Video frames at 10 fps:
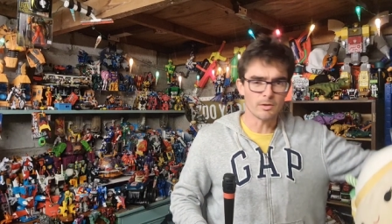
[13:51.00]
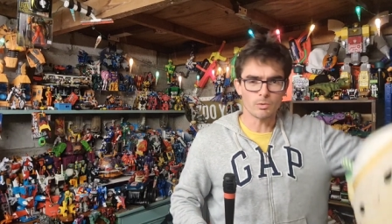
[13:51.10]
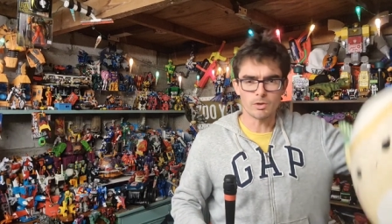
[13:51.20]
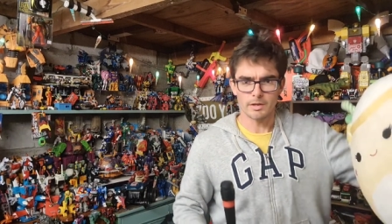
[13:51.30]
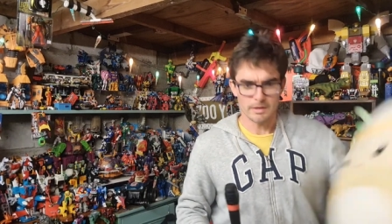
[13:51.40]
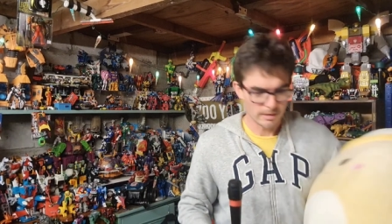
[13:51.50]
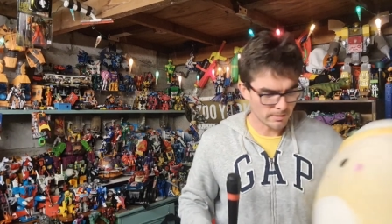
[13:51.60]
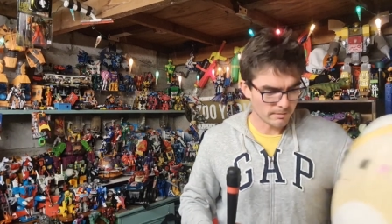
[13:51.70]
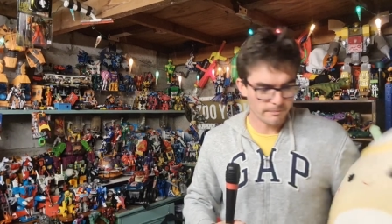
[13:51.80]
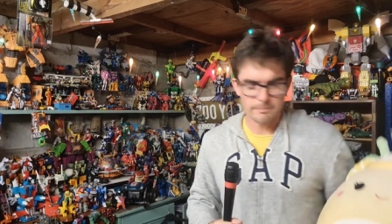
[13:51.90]
no good. I
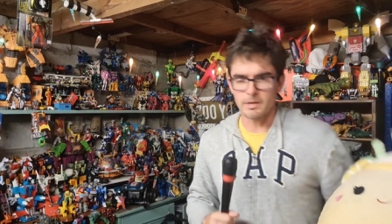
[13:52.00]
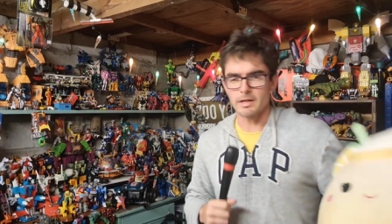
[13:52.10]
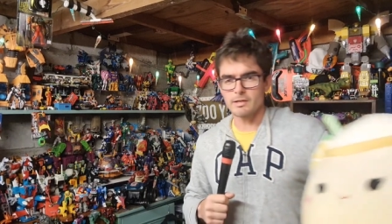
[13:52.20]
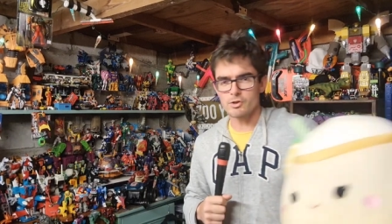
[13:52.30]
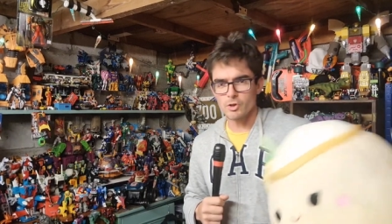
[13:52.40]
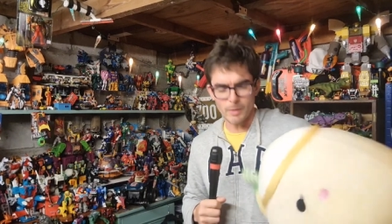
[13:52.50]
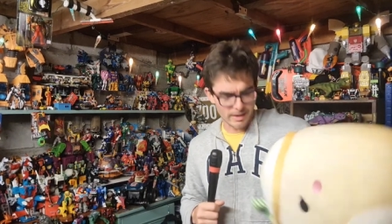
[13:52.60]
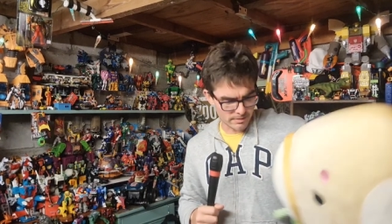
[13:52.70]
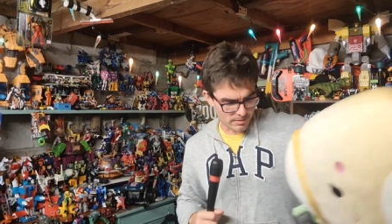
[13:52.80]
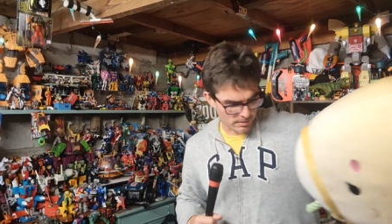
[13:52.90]
need I need two
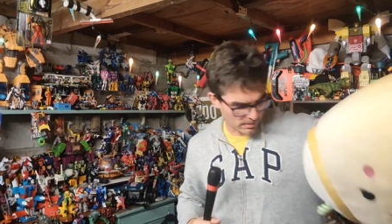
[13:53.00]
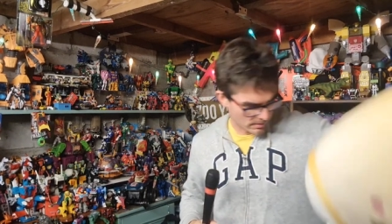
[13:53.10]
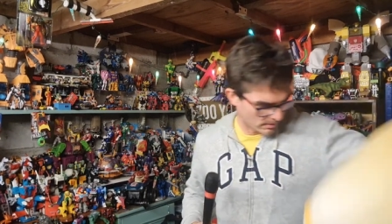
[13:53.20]
hands.